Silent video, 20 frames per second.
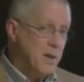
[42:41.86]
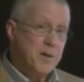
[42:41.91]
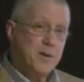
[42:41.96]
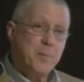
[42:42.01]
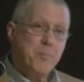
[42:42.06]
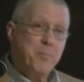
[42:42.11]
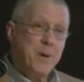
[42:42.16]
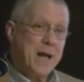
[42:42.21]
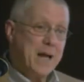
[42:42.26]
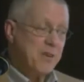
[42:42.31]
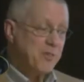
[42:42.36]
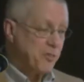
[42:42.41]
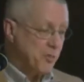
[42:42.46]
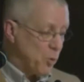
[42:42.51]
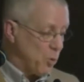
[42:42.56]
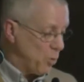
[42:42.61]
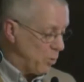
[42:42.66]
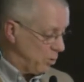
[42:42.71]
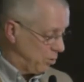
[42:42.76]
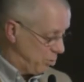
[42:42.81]
The
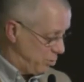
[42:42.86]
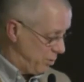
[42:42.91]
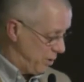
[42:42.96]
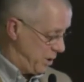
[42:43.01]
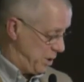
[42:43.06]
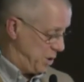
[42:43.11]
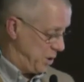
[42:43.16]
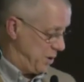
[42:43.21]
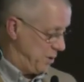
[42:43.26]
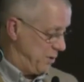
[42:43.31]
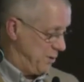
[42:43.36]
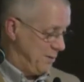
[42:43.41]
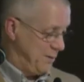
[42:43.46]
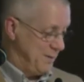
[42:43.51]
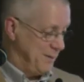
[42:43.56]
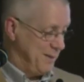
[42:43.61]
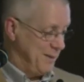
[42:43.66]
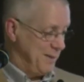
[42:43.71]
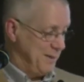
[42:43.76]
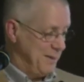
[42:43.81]
pastoral tradition
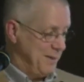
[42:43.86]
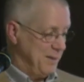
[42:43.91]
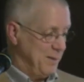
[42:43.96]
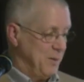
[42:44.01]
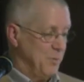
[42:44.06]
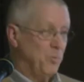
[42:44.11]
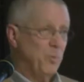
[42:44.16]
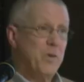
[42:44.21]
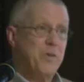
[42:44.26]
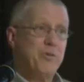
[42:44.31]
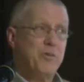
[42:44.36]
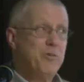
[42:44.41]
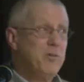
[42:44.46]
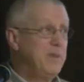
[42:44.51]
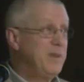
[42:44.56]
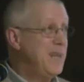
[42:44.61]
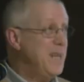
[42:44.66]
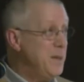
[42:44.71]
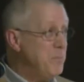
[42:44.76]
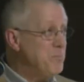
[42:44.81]

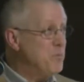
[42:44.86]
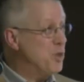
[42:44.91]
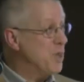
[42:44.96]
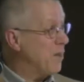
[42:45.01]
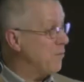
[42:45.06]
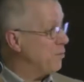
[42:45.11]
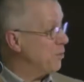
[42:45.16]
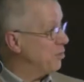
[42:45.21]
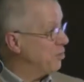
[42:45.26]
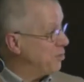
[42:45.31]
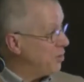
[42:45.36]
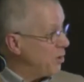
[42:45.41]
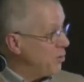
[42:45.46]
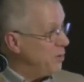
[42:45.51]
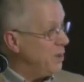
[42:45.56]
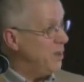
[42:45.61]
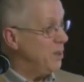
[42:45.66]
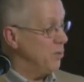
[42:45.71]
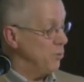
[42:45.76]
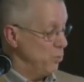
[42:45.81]
with deep
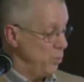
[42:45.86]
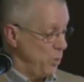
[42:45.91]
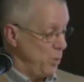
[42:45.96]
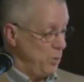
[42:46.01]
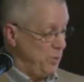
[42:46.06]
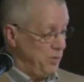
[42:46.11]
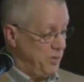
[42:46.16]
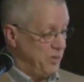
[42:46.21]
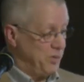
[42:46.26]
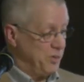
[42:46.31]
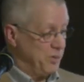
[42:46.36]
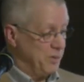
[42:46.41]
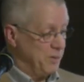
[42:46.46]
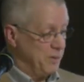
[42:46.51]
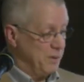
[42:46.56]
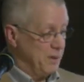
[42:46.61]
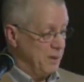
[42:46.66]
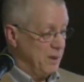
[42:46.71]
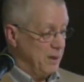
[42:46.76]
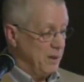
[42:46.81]
Jeffersonian roots
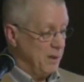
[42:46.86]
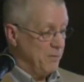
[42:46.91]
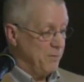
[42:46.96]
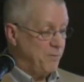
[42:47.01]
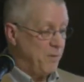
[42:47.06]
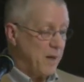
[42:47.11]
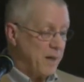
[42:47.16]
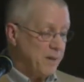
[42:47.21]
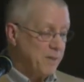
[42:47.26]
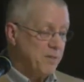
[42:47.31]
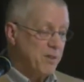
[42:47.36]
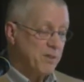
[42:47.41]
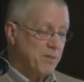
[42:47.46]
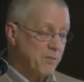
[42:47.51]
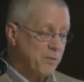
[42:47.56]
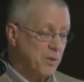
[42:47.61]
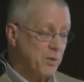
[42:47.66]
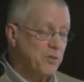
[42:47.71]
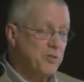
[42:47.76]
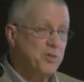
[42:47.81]
finds its
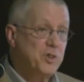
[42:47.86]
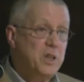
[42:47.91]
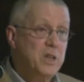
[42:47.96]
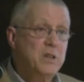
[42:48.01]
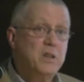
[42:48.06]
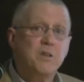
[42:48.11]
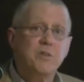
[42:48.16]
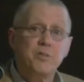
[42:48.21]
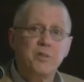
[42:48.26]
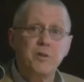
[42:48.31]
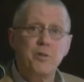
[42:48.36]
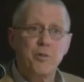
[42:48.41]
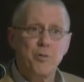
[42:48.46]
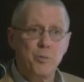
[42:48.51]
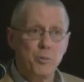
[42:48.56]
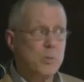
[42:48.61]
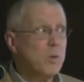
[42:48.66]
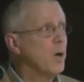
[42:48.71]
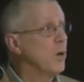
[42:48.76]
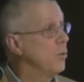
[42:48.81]
first genius in
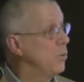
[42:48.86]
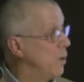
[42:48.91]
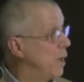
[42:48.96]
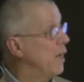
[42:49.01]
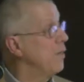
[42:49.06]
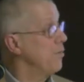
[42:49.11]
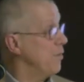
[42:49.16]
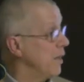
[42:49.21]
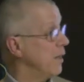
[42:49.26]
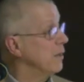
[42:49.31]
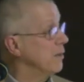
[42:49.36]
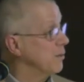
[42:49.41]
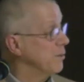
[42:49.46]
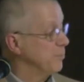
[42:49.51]
Thoreau, I think.